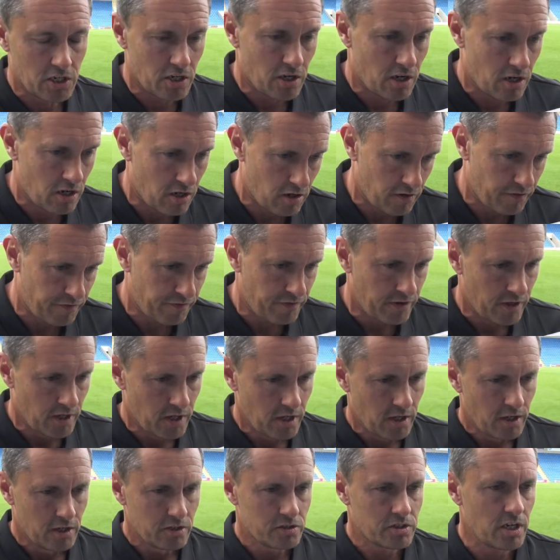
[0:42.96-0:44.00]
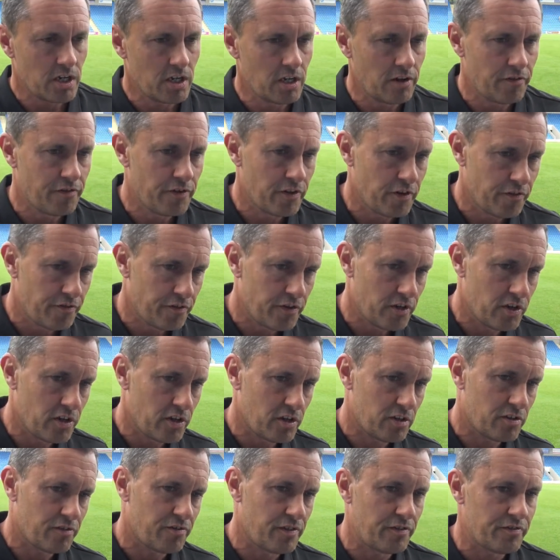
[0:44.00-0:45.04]
half, certainly for the
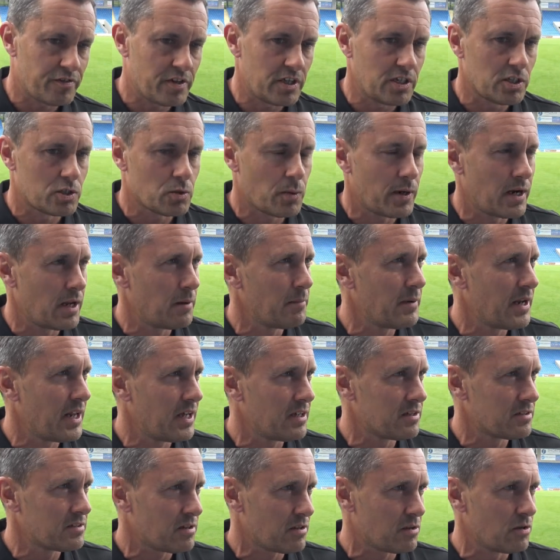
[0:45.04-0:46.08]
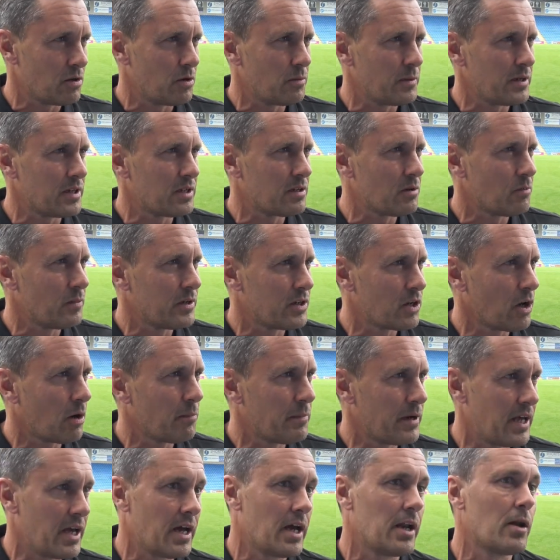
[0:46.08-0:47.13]
first 15-20 minutes, I thought we
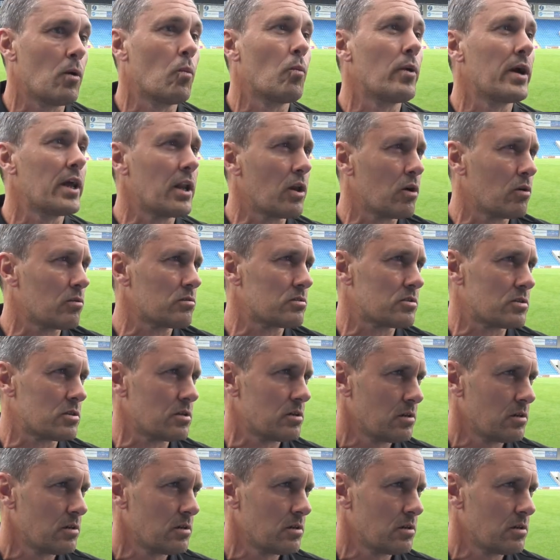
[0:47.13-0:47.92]
dominated and we looked